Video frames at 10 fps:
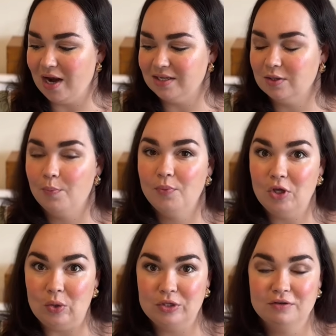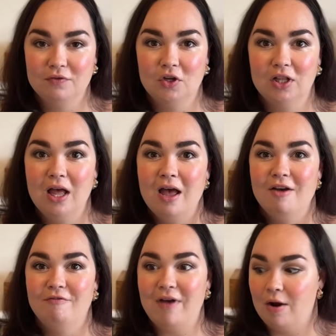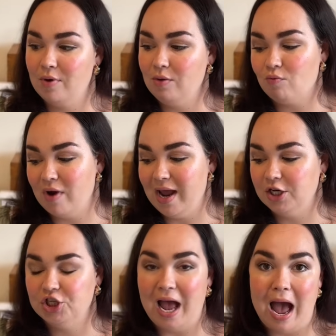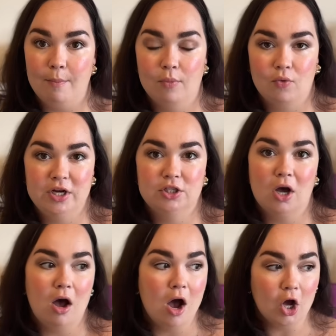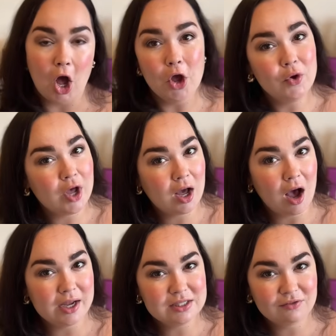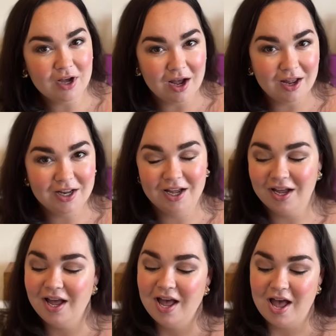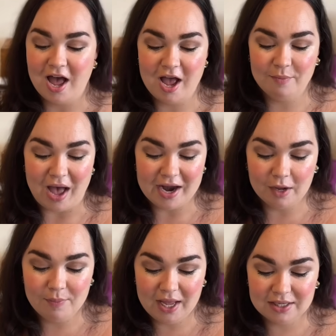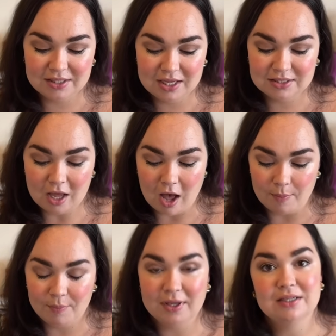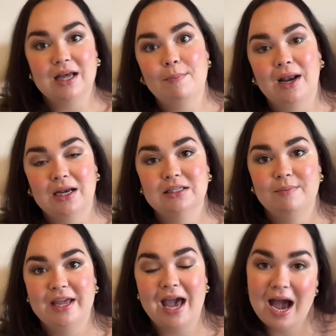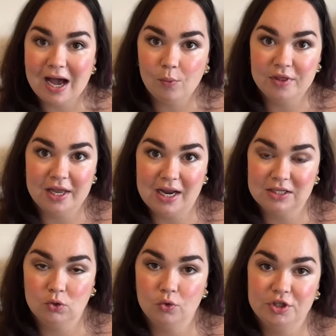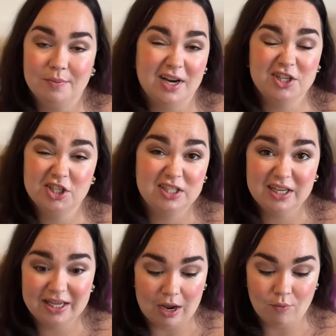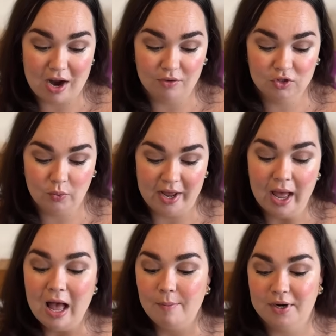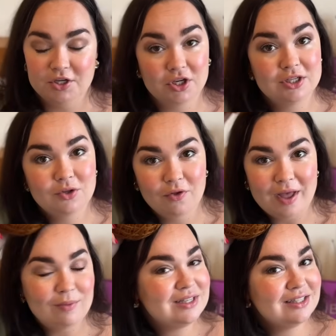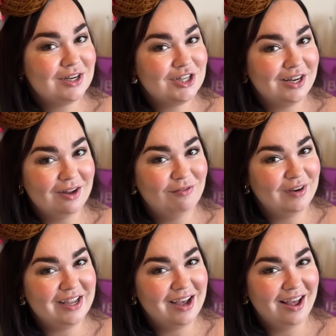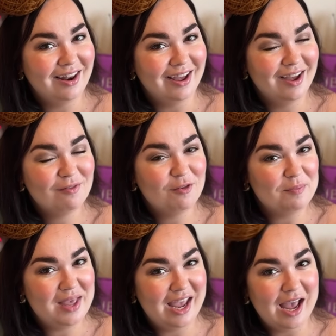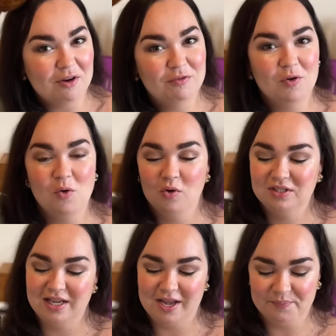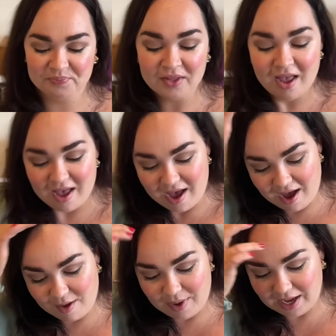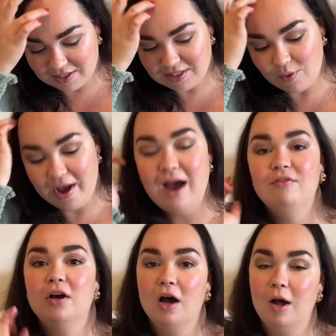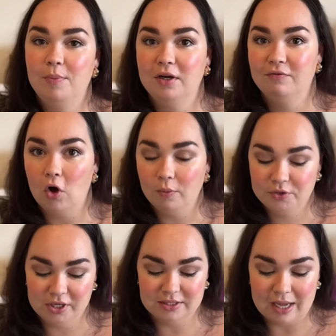It's a beautiful, very rich, ambery dark ochre kind of colour, and I picked this up because I planned to make a hat with it last autumn and I just didn't get round to it, but I just thought that was such a lovely colour for me and for autumn, and so I have a couple of options.